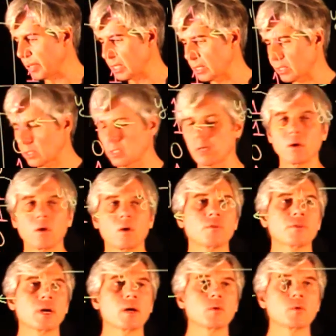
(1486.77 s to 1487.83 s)
bits
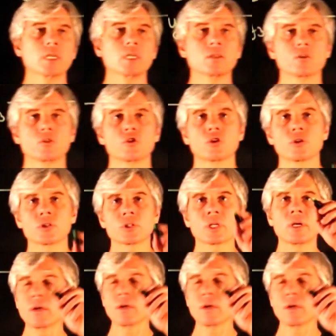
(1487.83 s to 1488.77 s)
of our integers.